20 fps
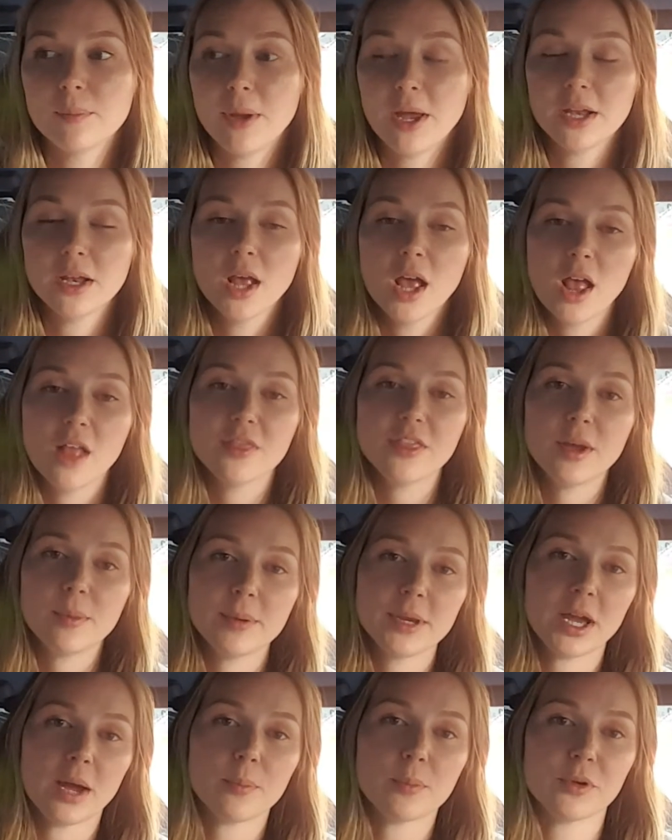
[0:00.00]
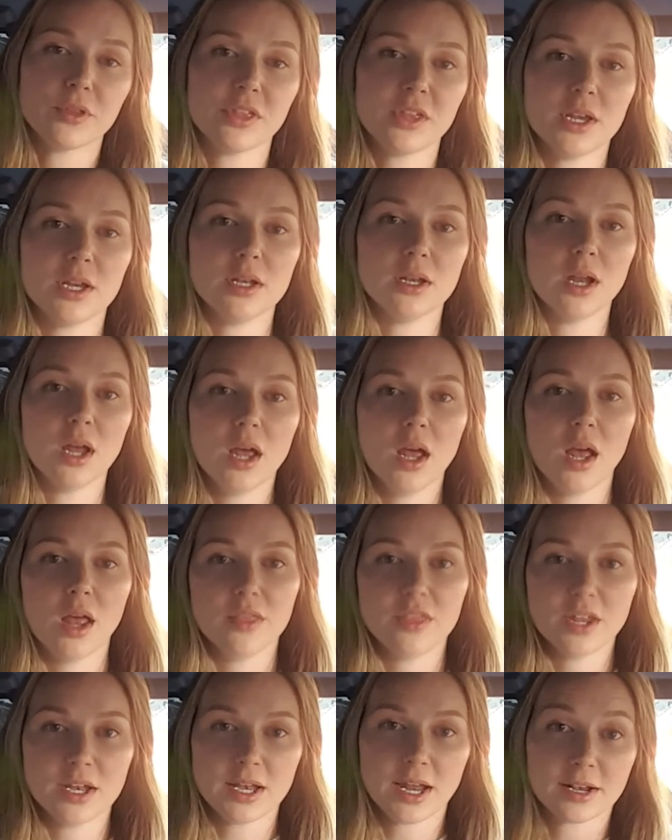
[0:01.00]
But they'll be up within
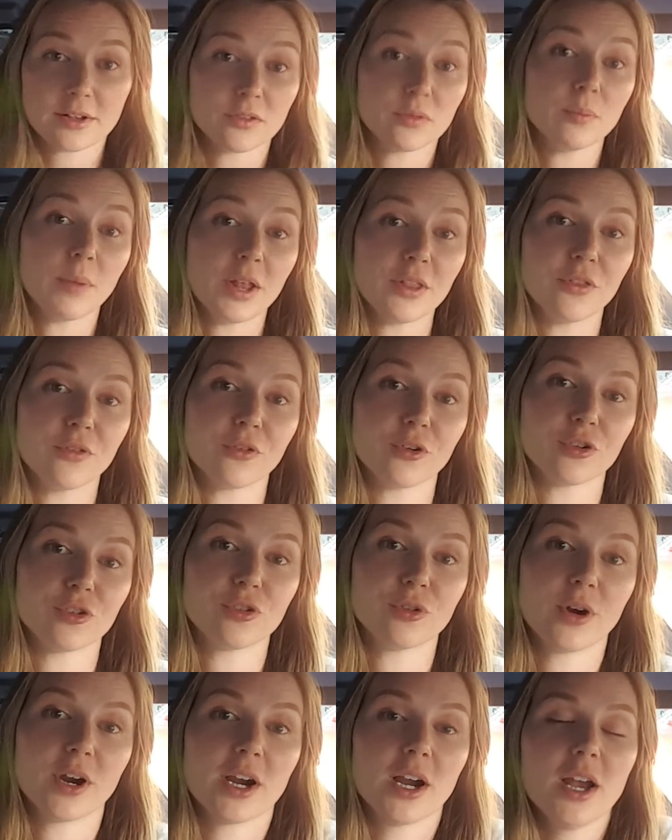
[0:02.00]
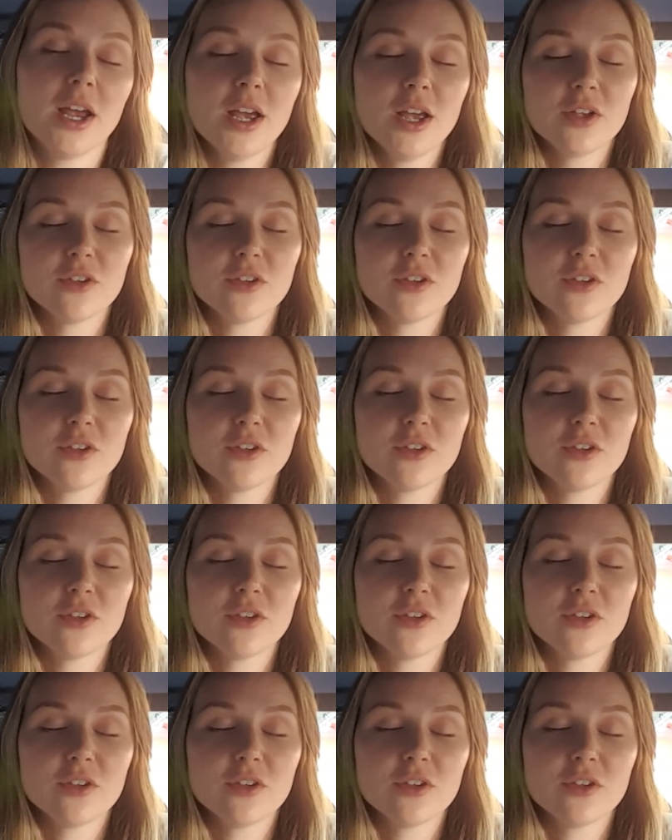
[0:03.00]
the next month for sure.